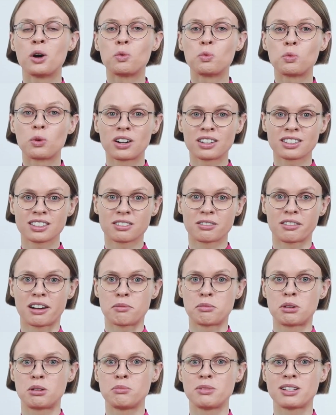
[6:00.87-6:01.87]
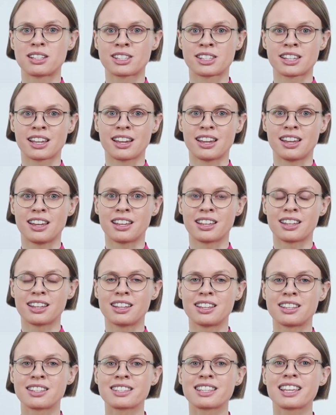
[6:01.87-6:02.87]
One grammar mistake
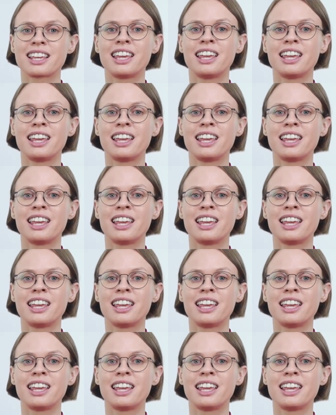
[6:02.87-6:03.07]
is